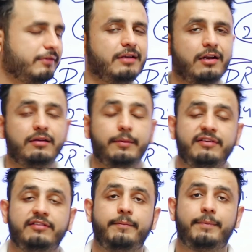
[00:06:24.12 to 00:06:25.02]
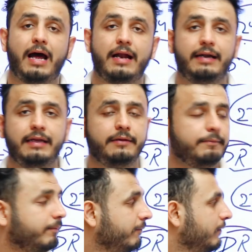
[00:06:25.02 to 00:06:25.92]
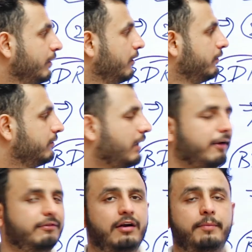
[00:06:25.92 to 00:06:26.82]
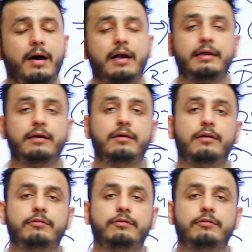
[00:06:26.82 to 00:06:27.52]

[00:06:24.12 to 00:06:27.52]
is done on the basis of priority. So that's not a part here.